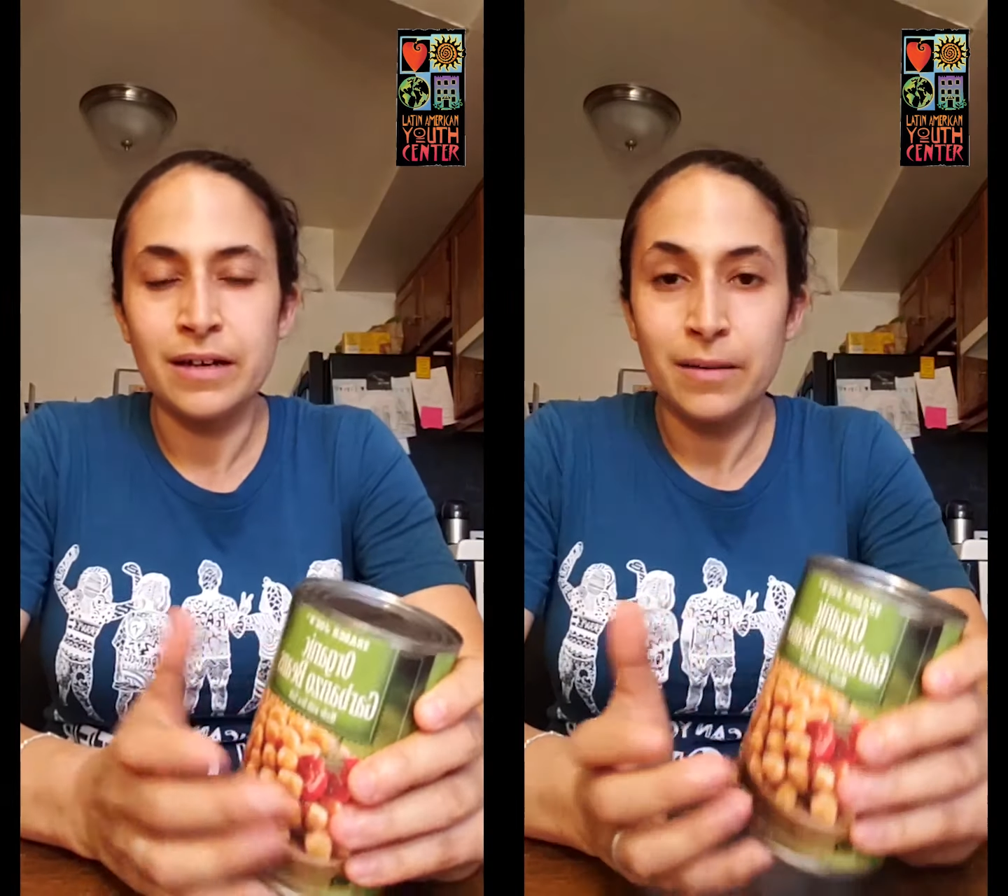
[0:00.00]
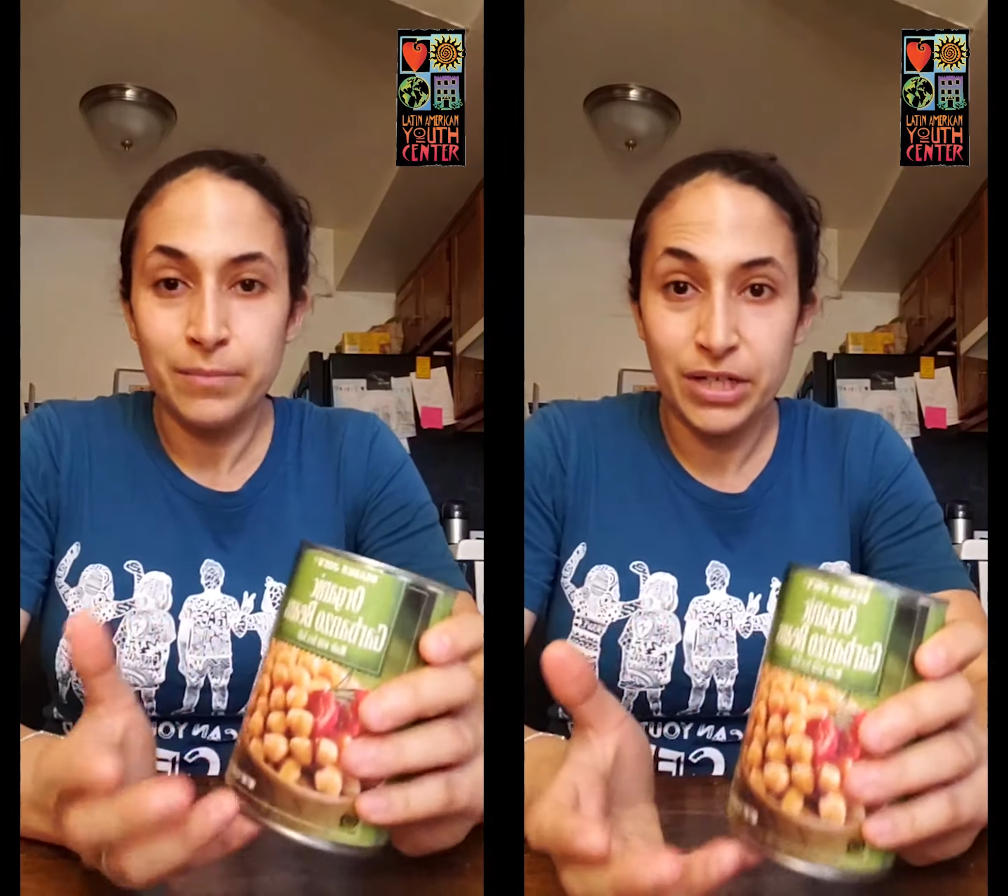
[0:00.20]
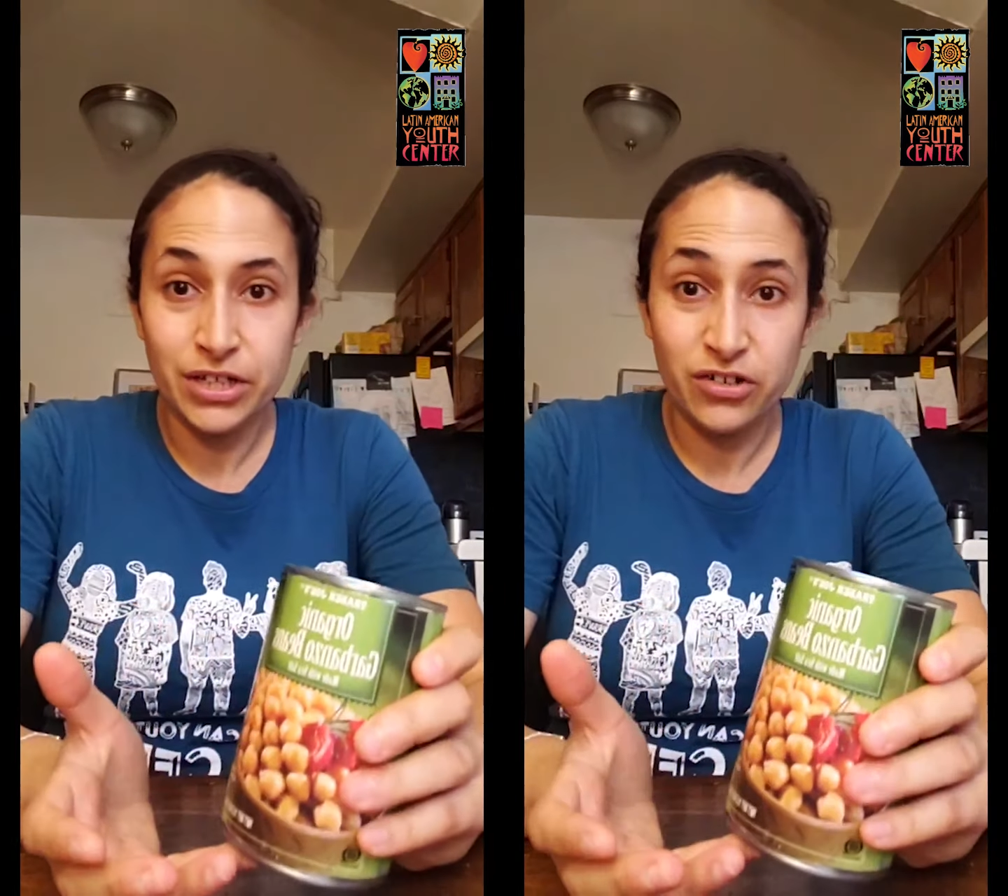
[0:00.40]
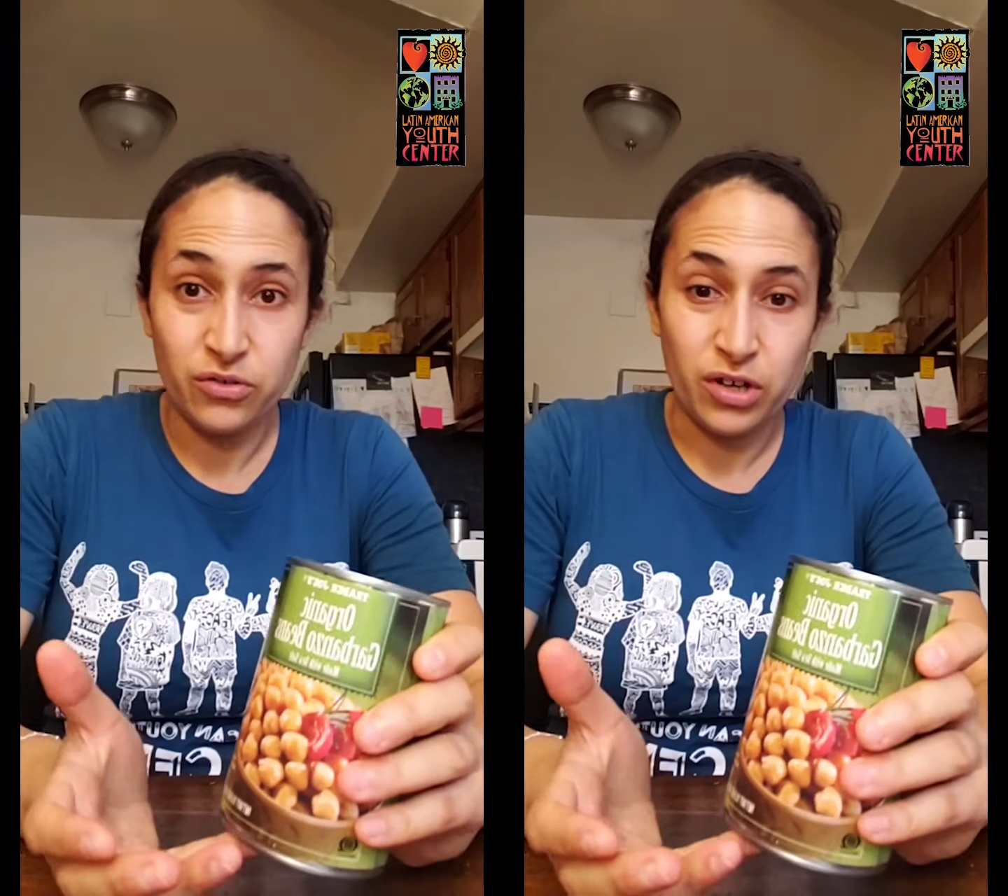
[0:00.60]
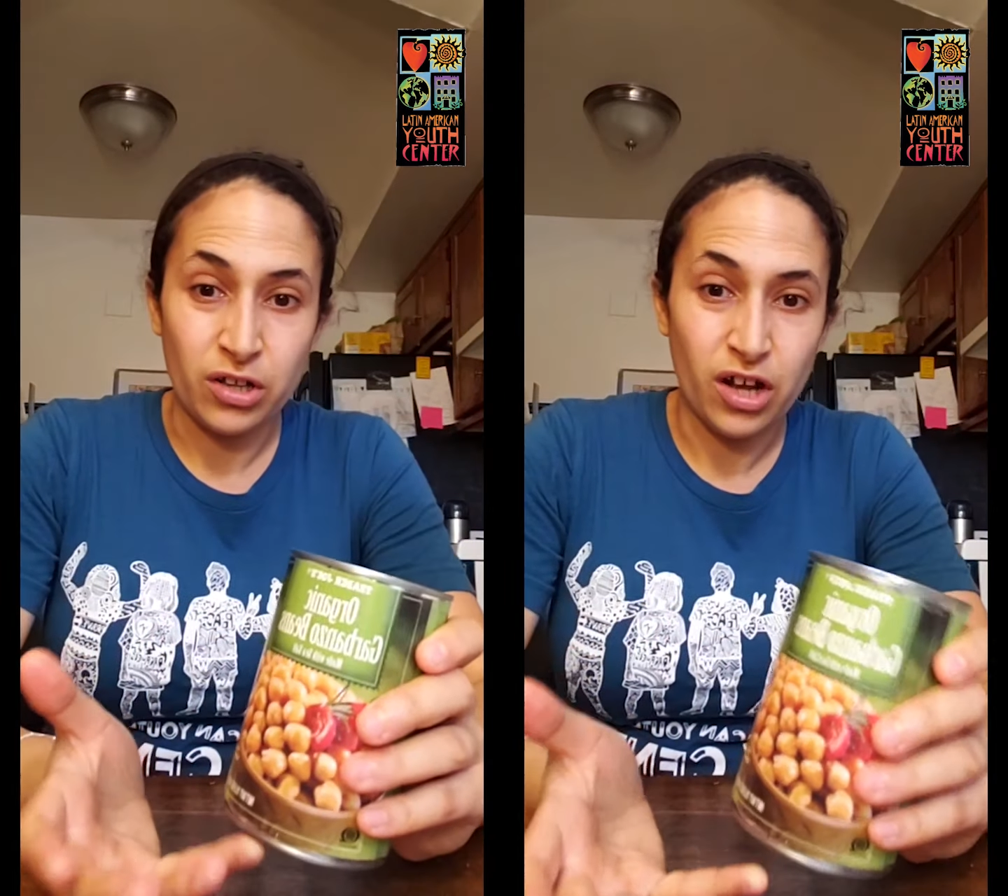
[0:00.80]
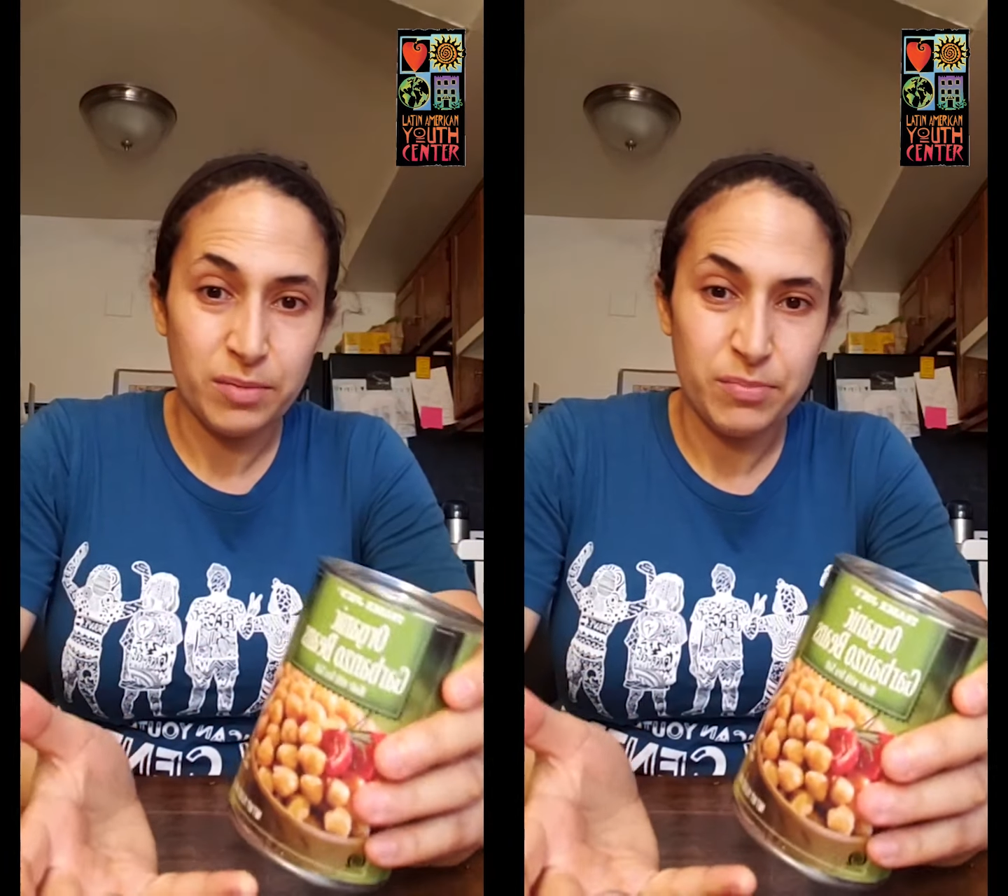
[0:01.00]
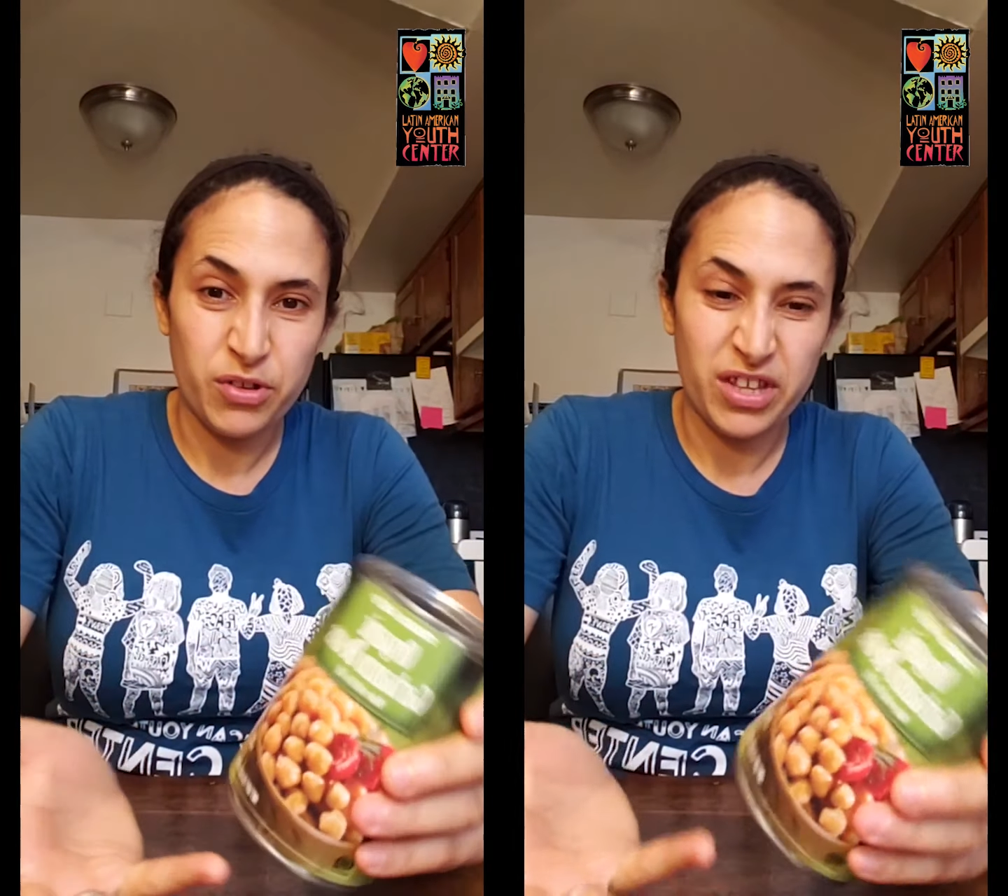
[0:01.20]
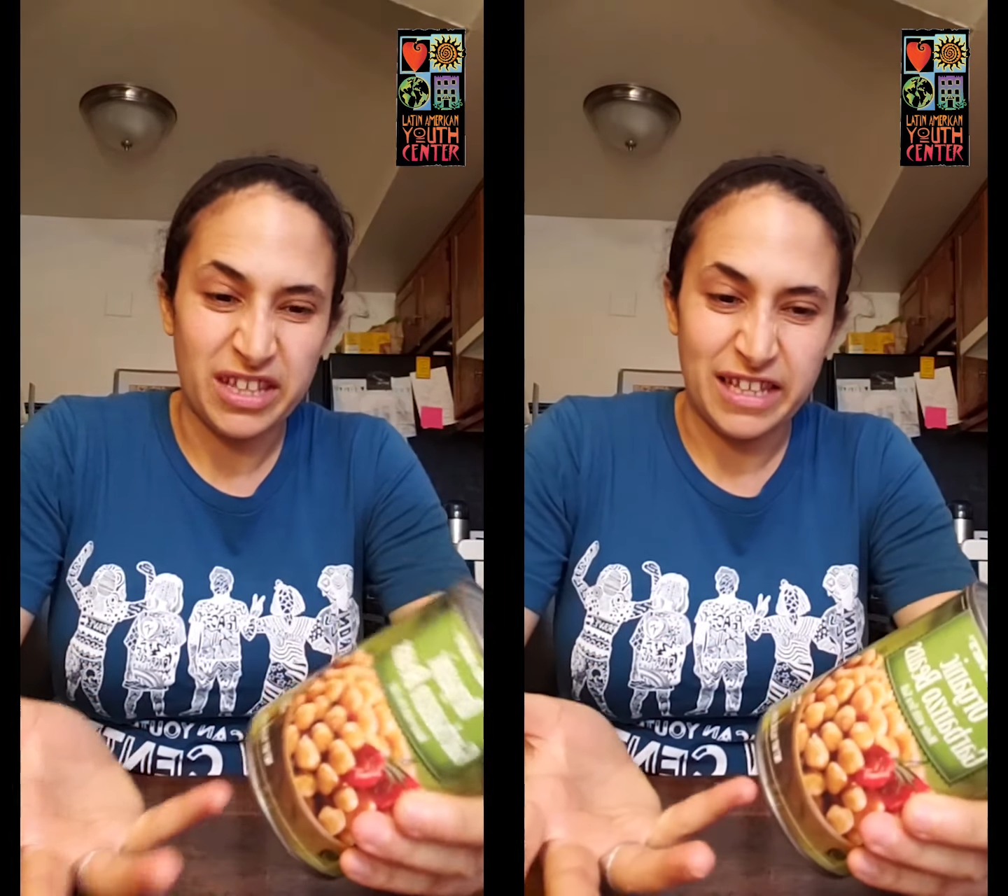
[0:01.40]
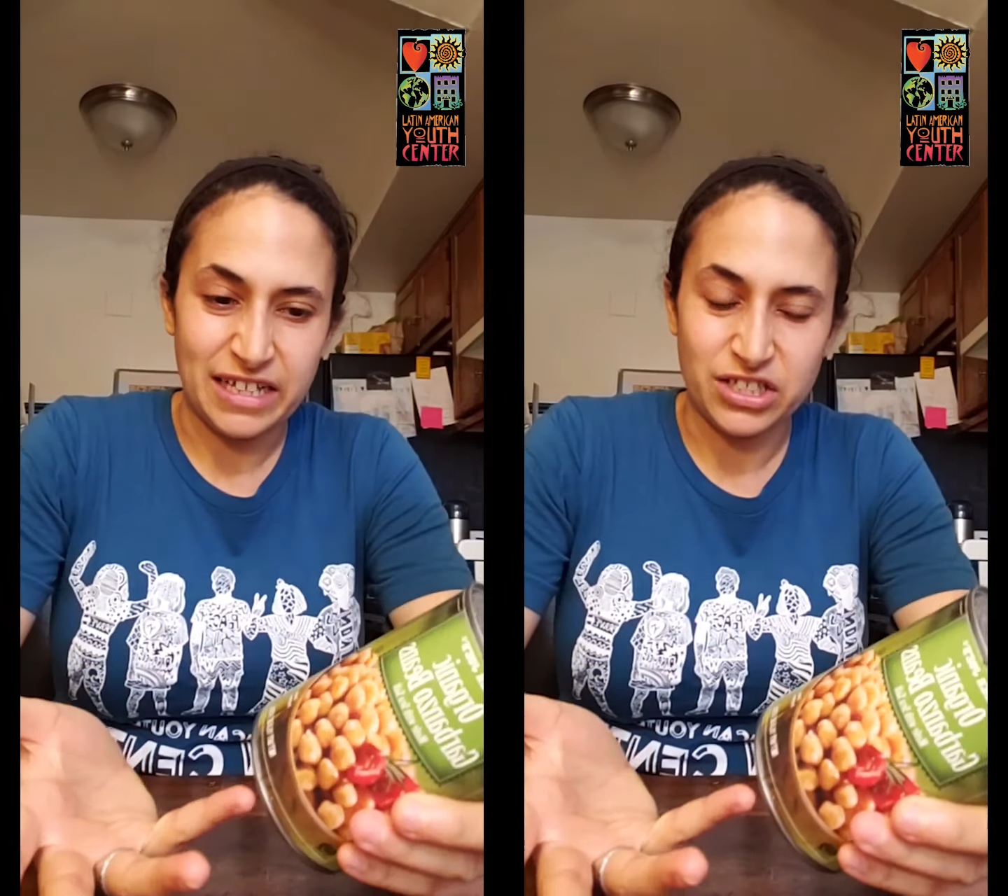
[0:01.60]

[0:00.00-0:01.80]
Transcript: But a lot of people think that that's